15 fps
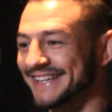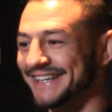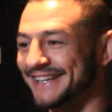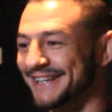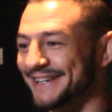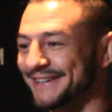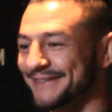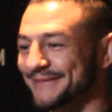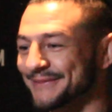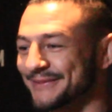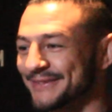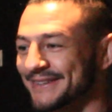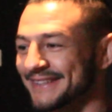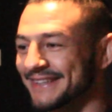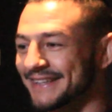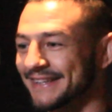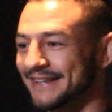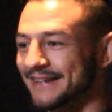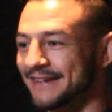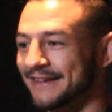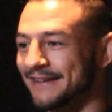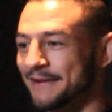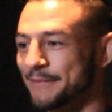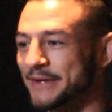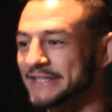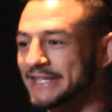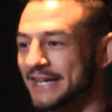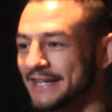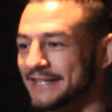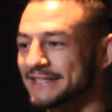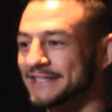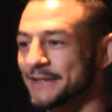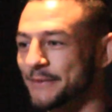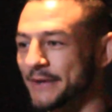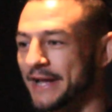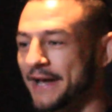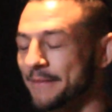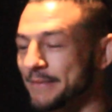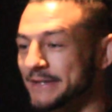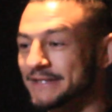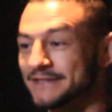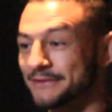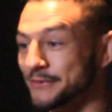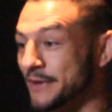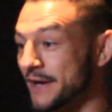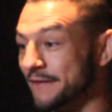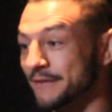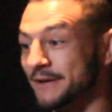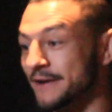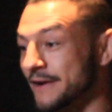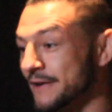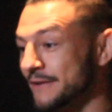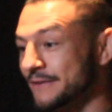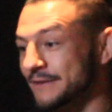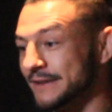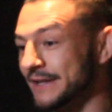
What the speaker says: I'm excited to see what happens. You never know.